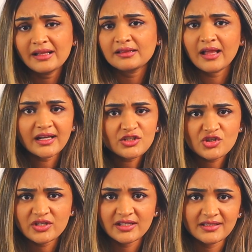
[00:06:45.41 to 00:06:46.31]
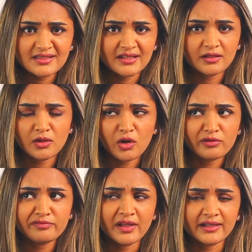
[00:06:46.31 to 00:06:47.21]
line sheets and a lot of
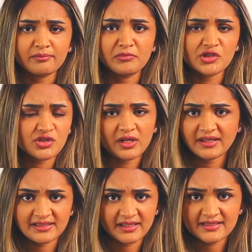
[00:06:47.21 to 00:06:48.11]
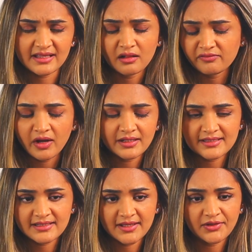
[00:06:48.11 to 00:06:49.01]
merchandising Excel files,
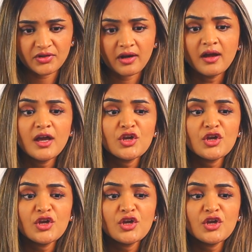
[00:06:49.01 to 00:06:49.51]
etc.